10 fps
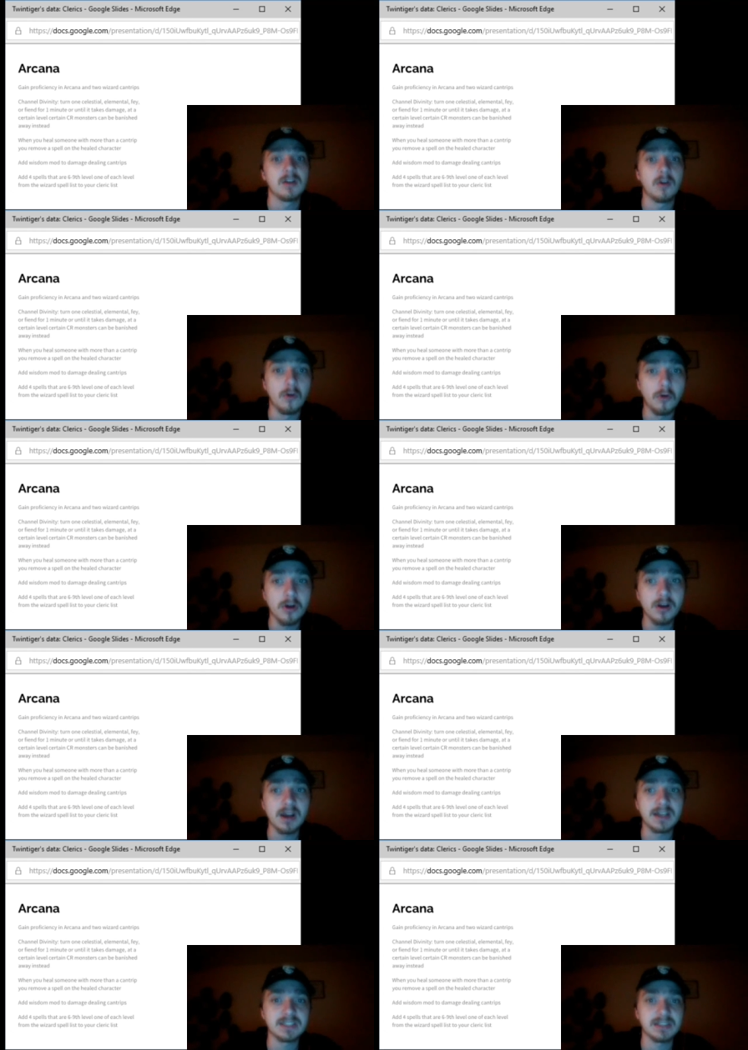or
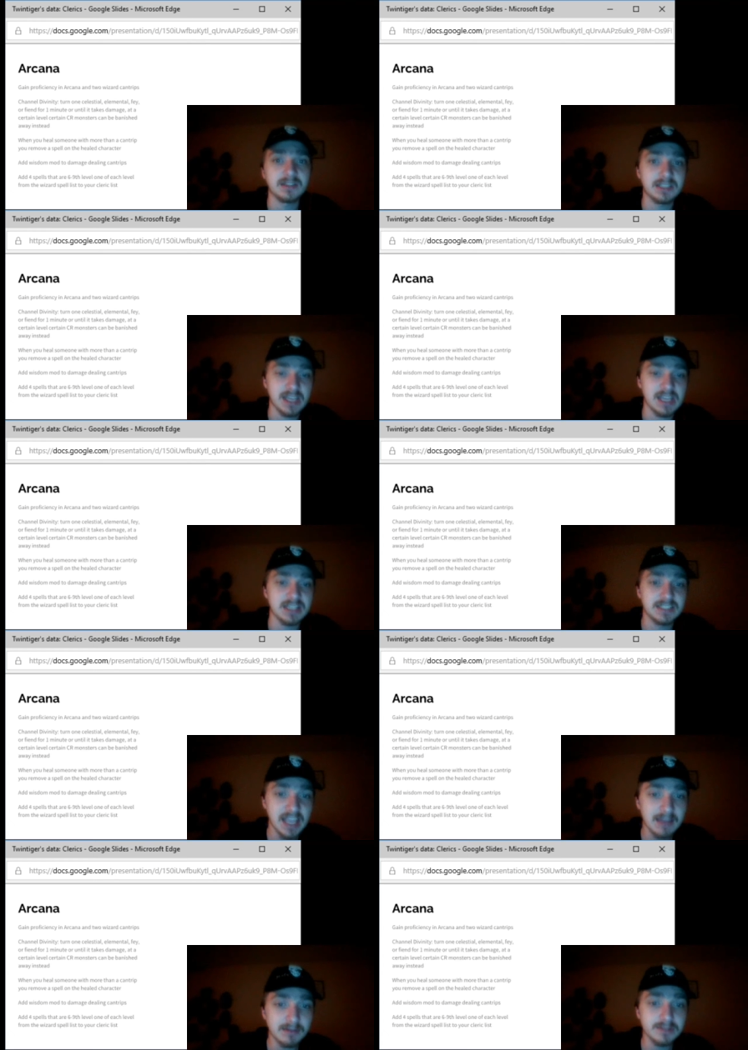until it takes
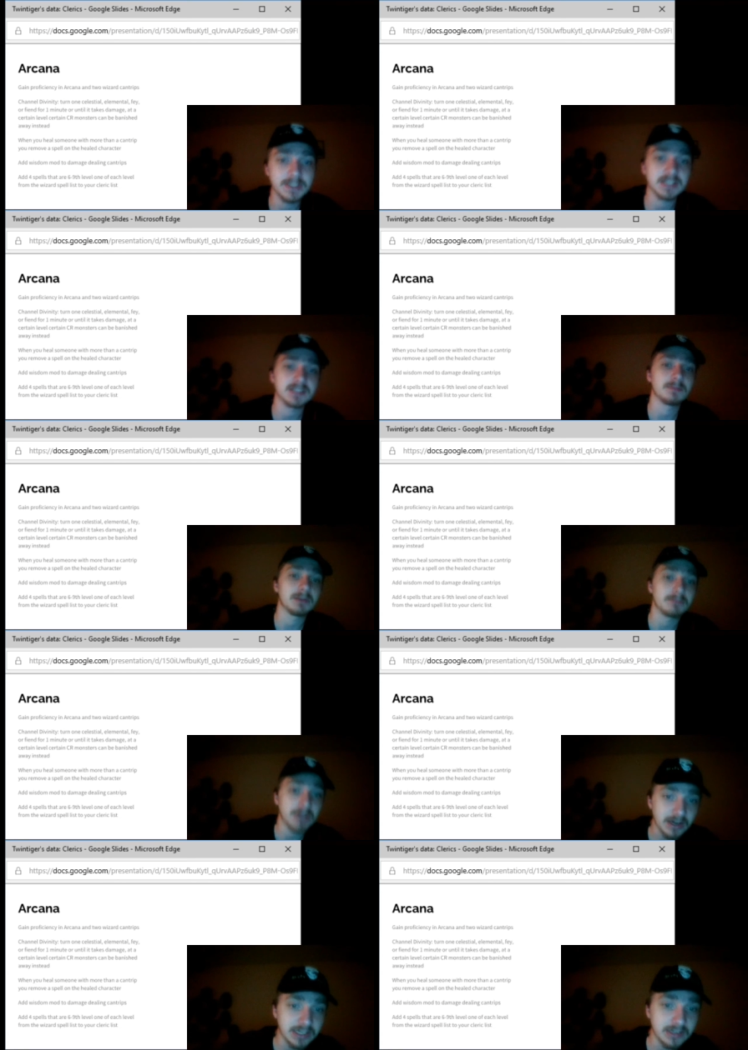damage because the
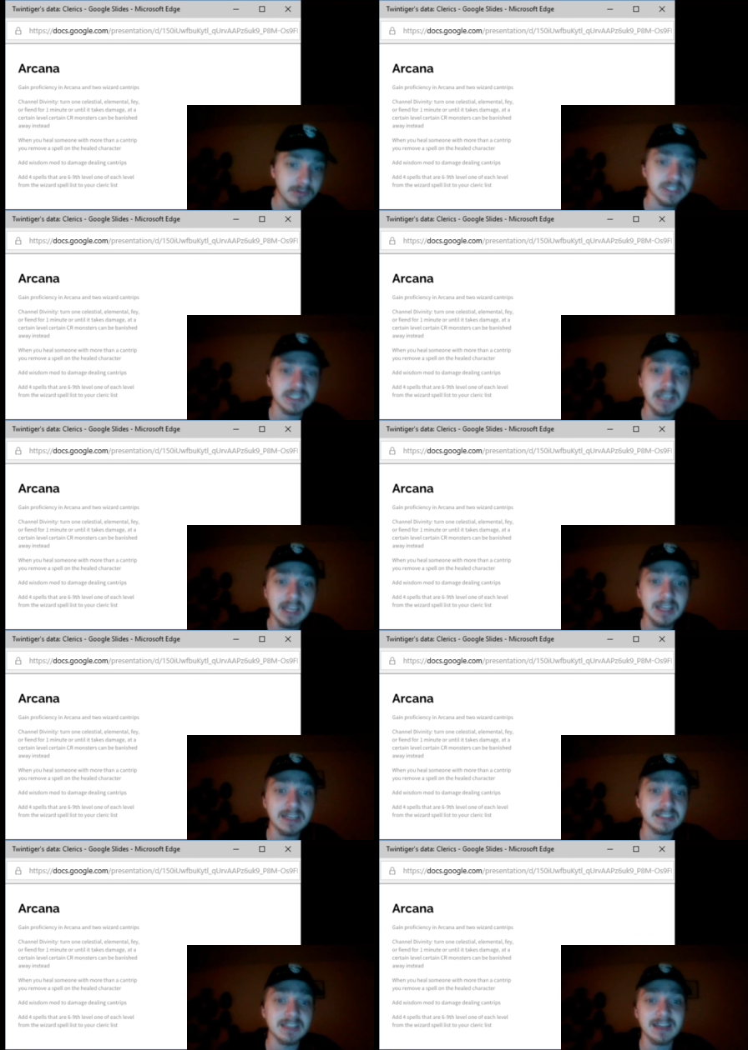Barbarian was an idiot and
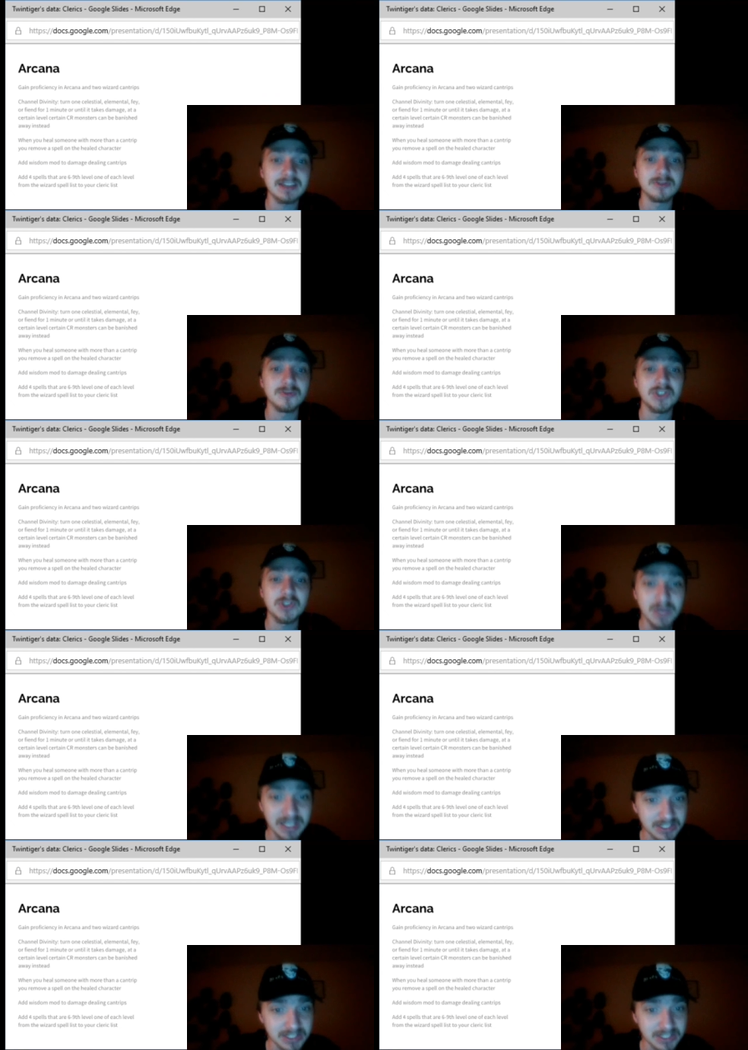decided to swing its